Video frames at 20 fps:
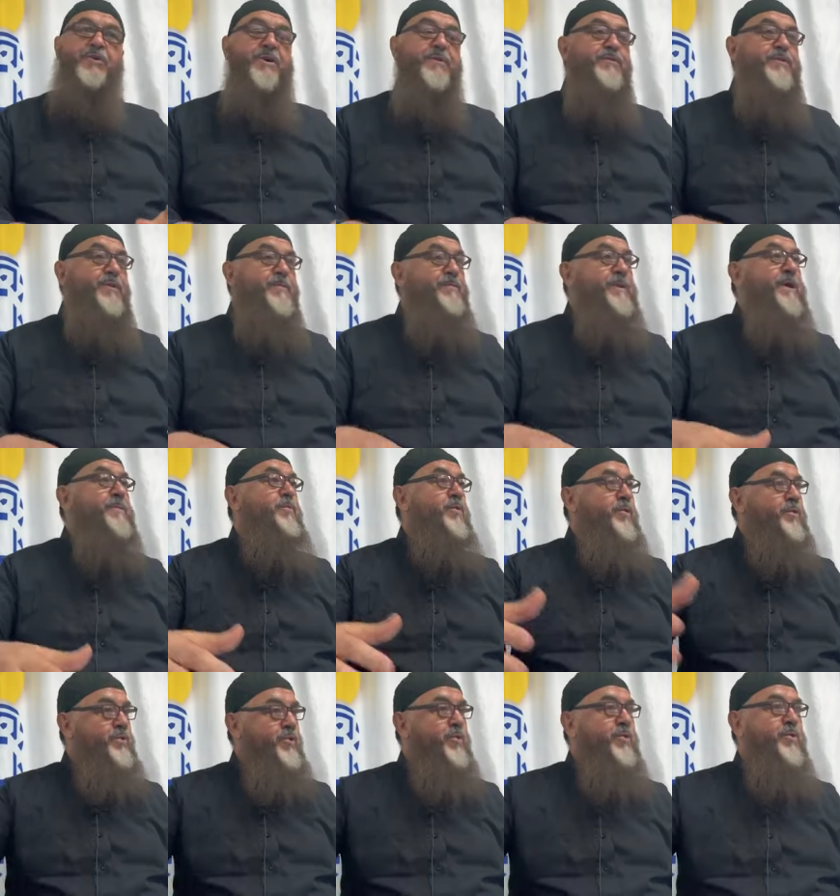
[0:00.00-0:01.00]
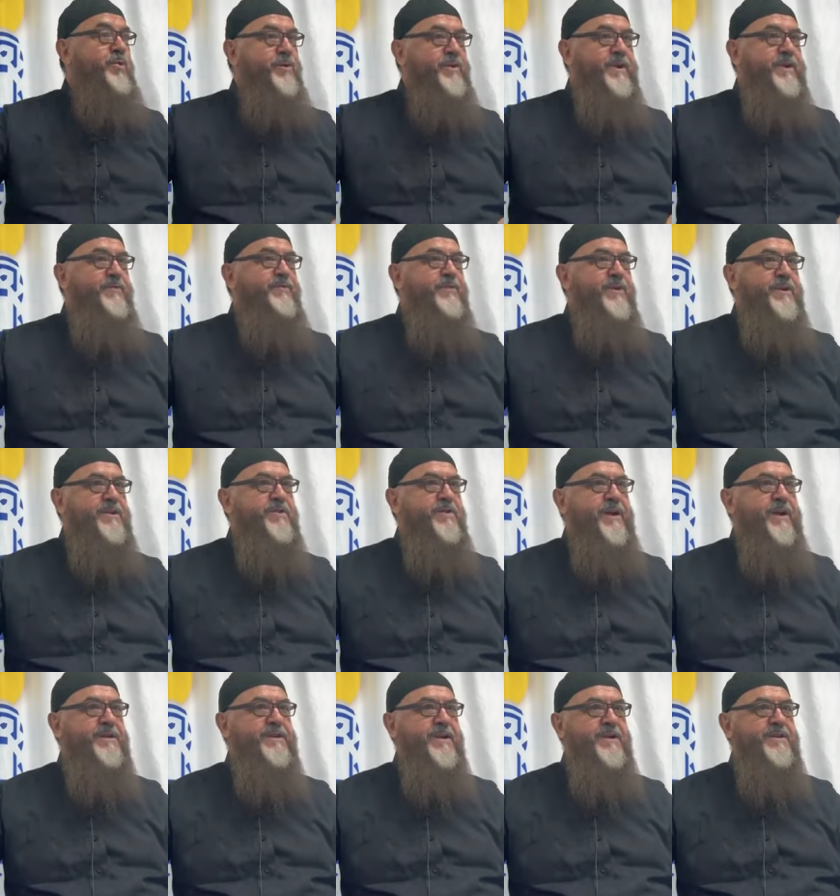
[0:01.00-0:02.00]
Now, different people do
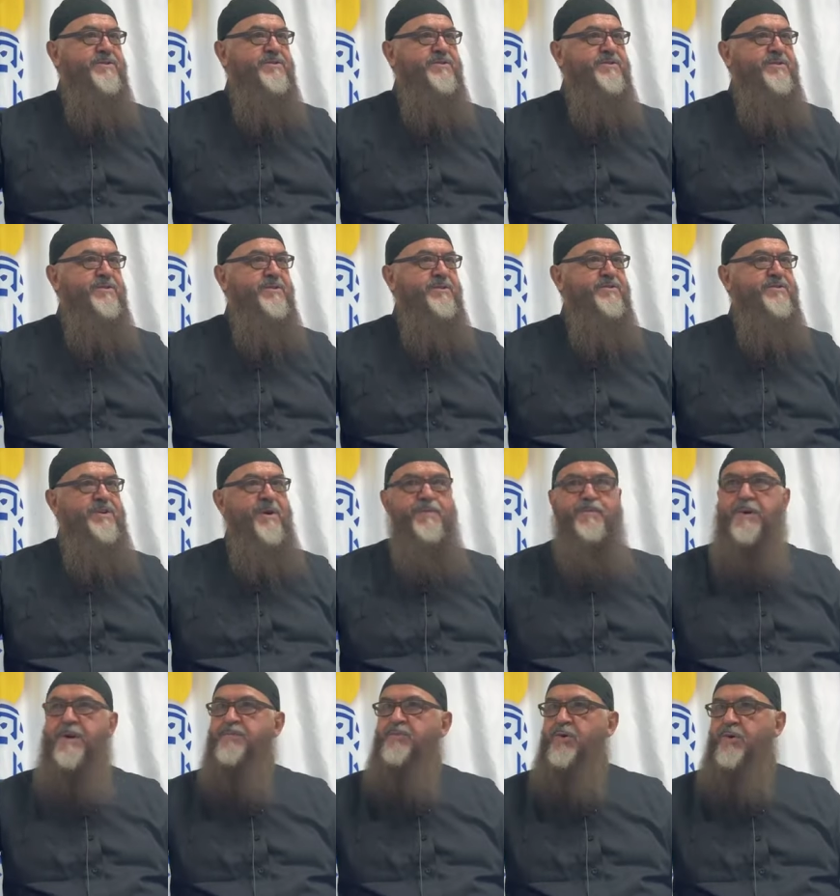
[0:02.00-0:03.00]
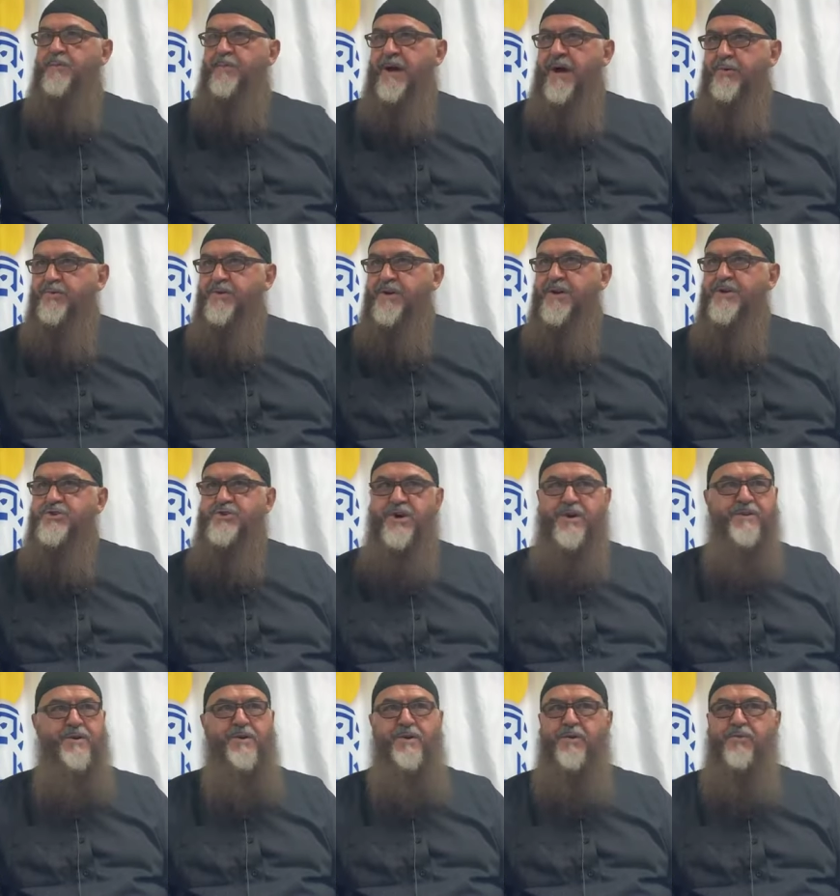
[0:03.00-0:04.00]
different greetings. Some people bow to
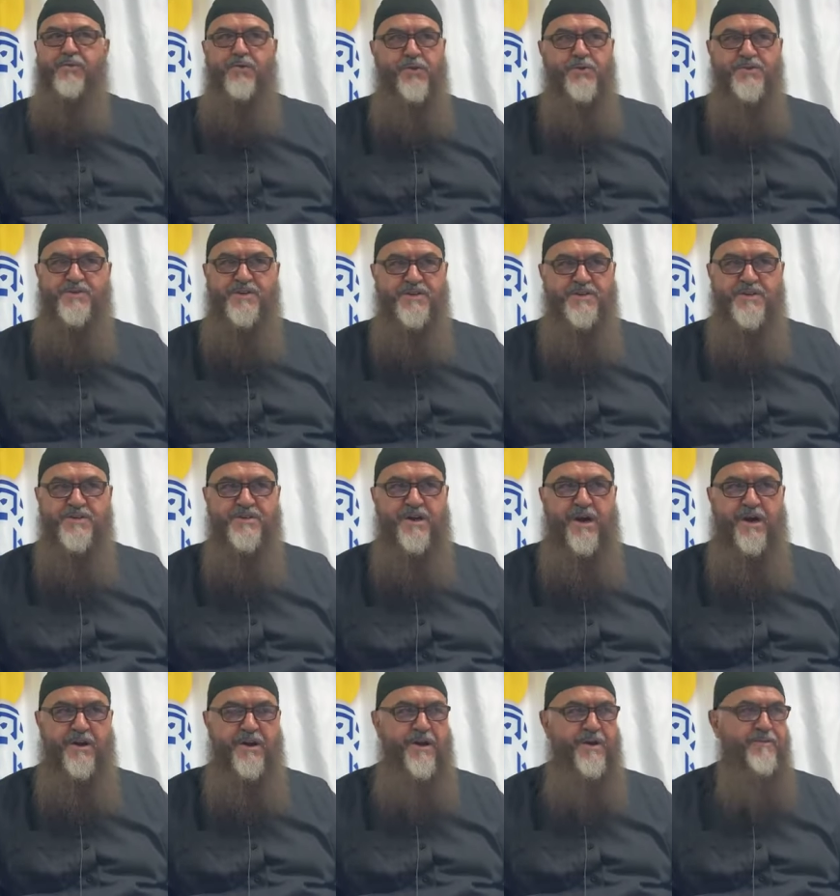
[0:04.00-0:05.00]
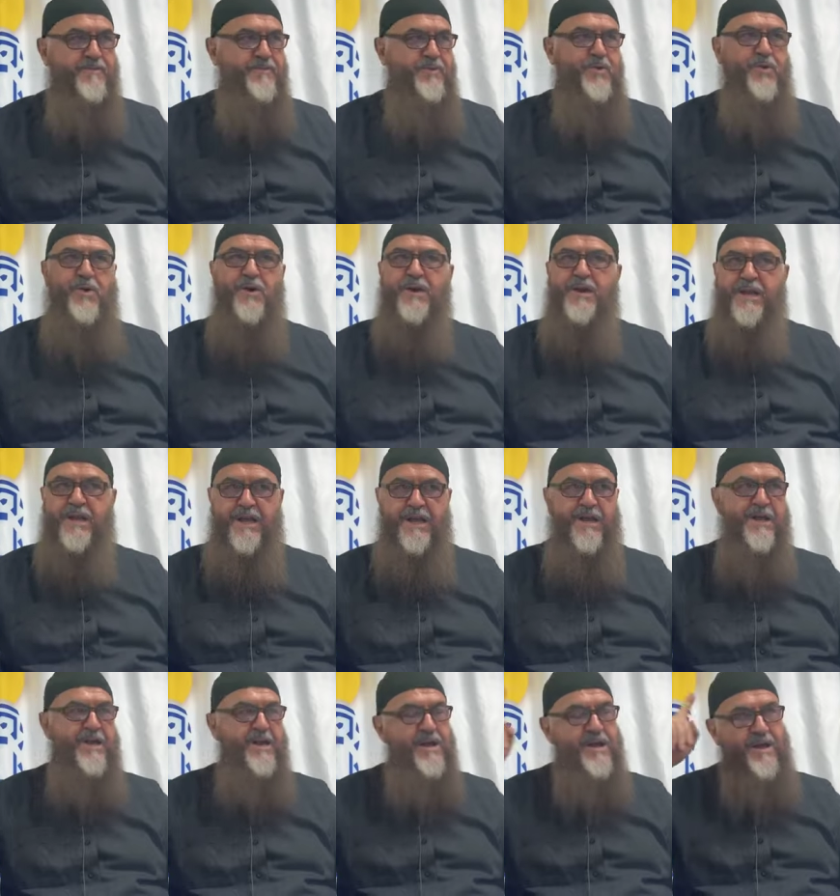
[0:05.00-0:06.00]
each other, and of course, this is haram. You
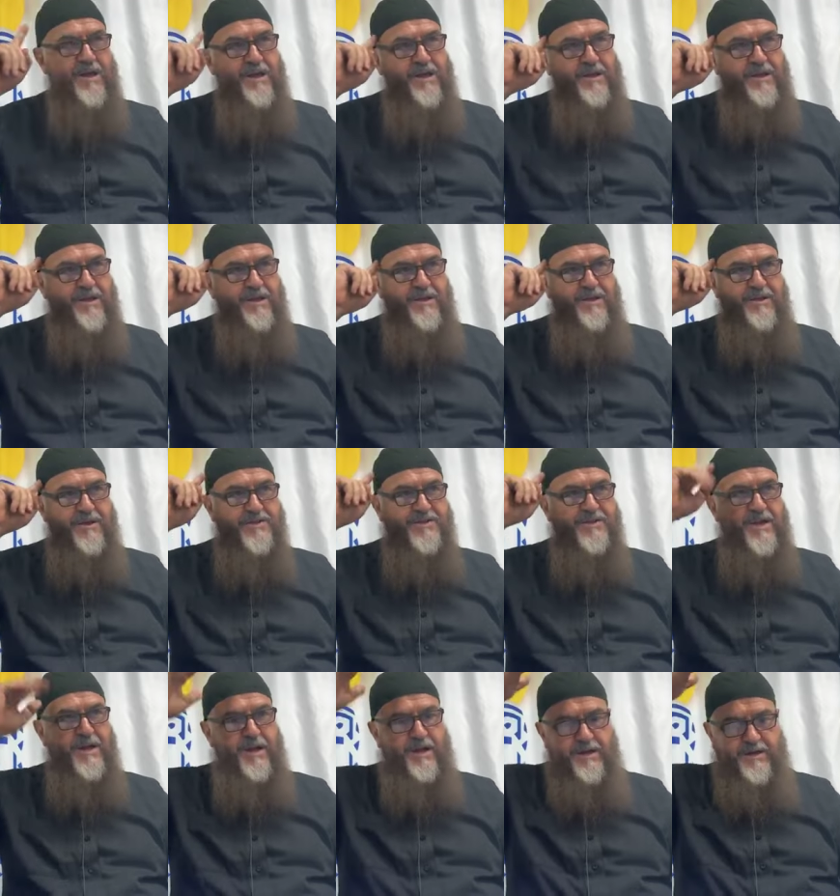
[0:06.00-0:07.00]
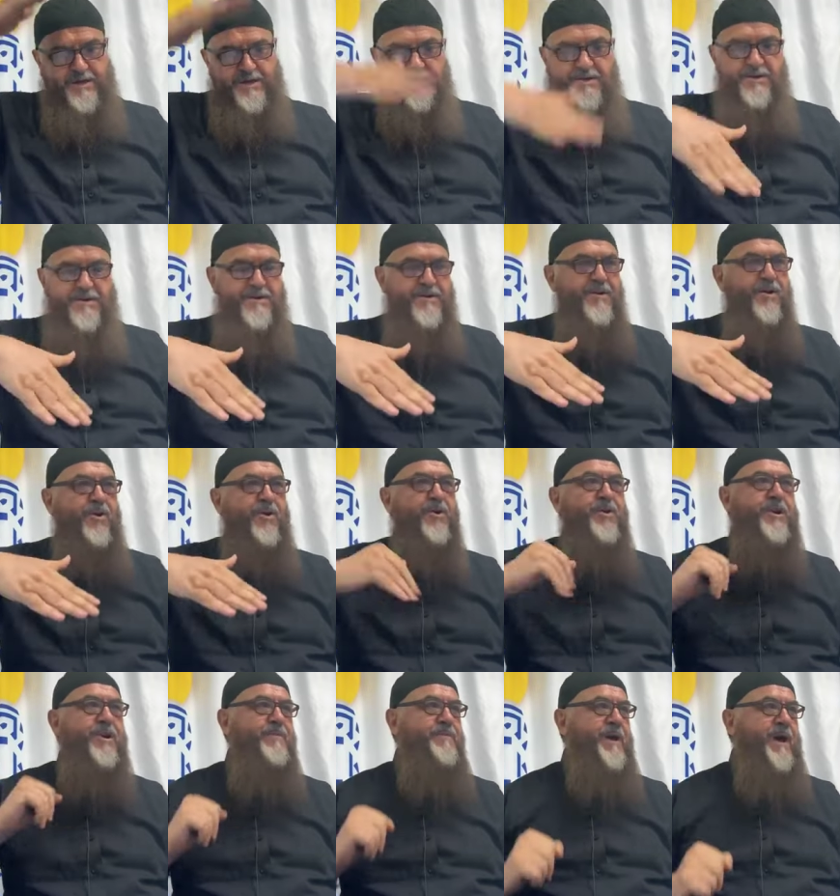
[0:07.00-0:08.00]
only, this head
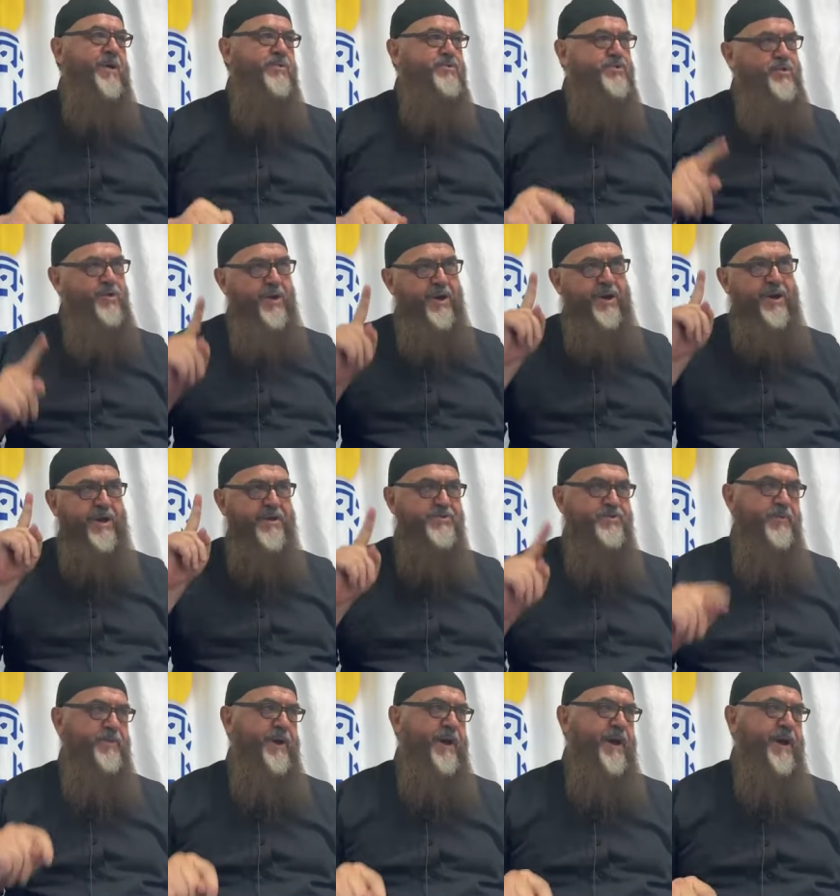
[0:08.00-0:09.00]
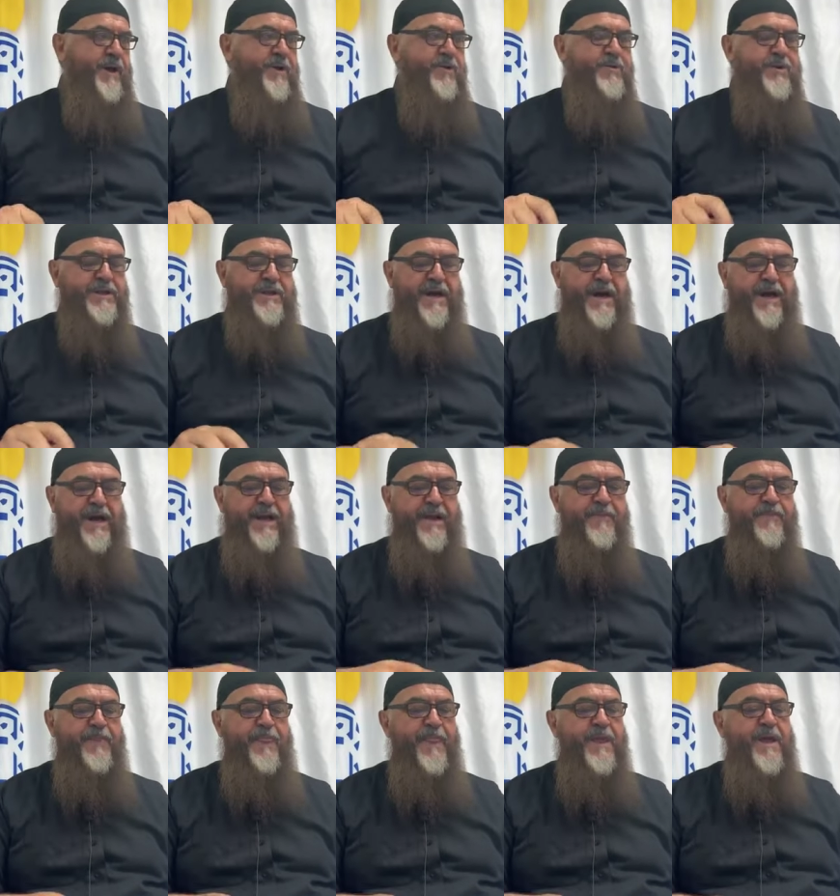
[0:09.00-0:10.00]
only bows to Allah subhanahu wa
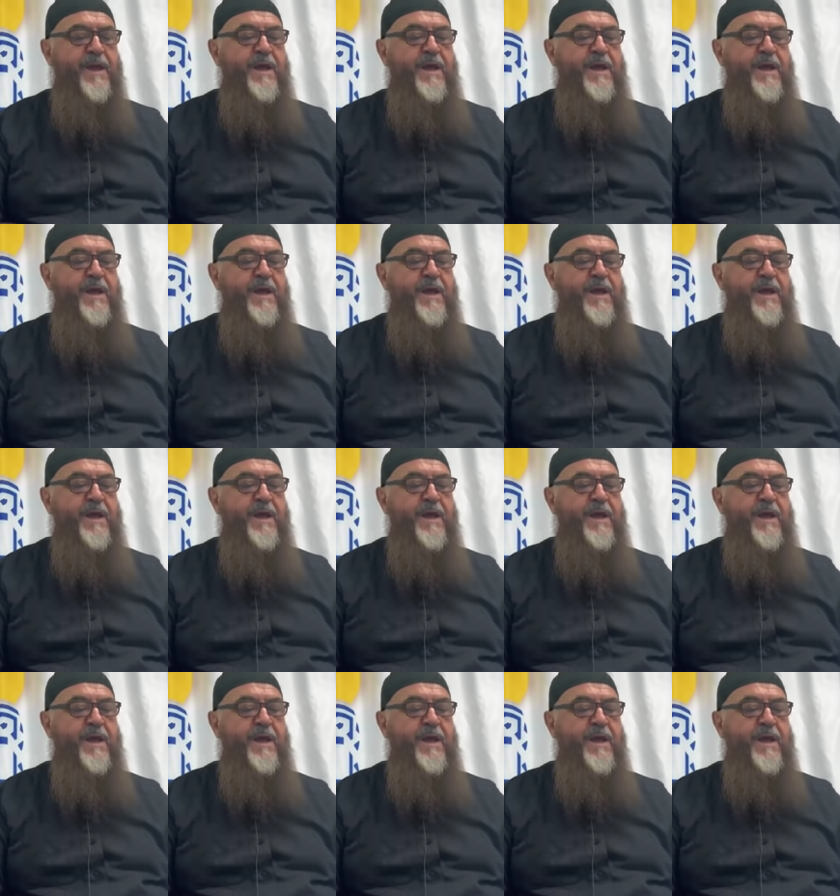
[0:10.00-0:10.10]
ta'ala.